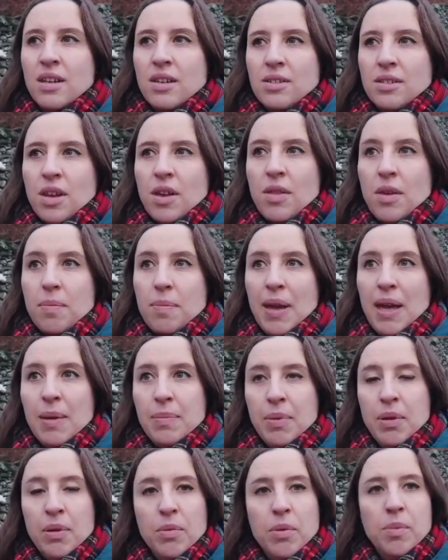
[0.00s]
so that
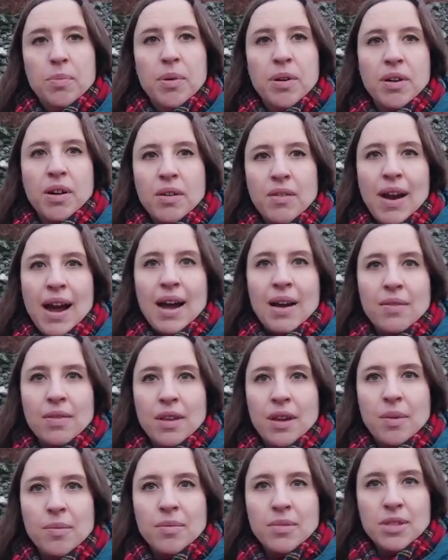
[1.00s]
people will book around
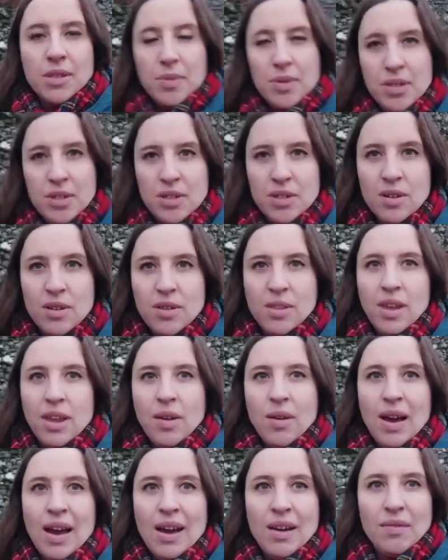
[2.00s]
them to ensure that
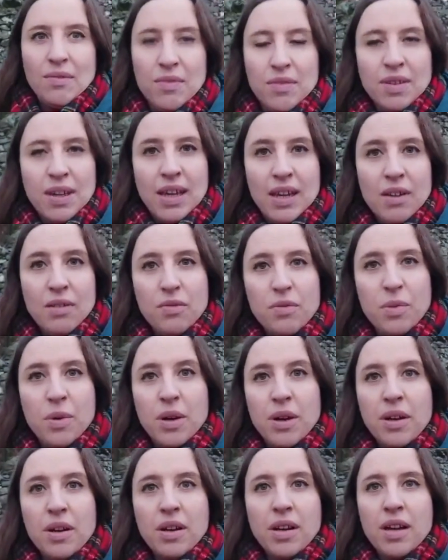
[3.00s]
you have enough
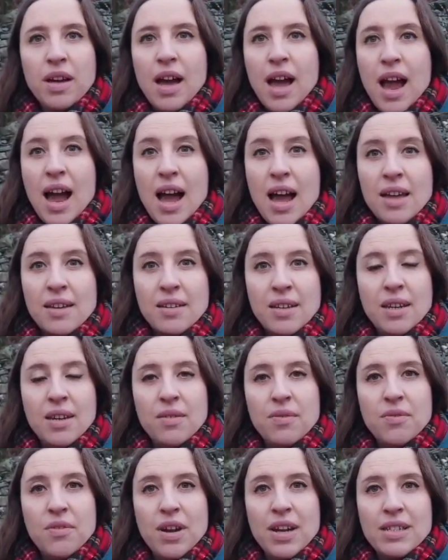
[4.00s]
work and
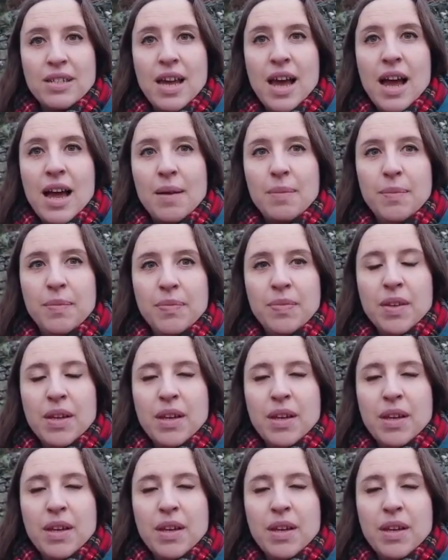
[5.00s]
enough free time.